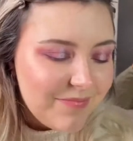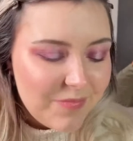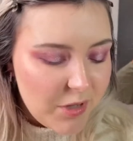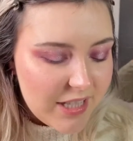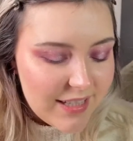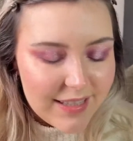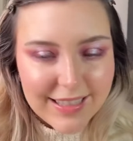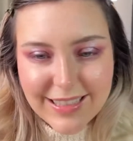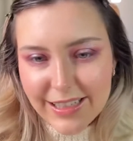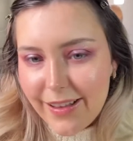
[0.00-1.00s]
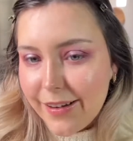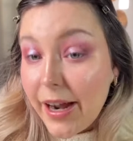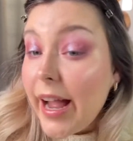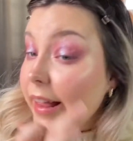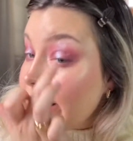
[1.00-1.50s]
what's a $60
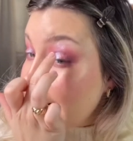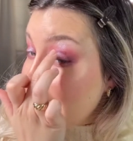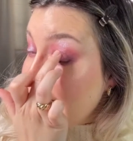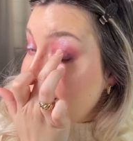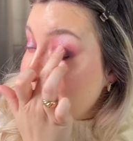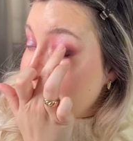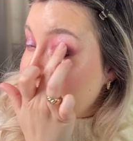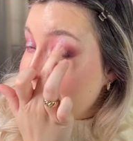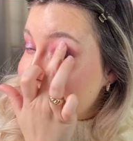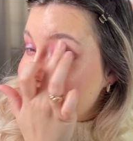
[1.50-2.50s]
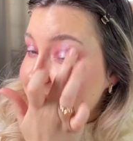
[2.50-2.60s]
highlighter anyways?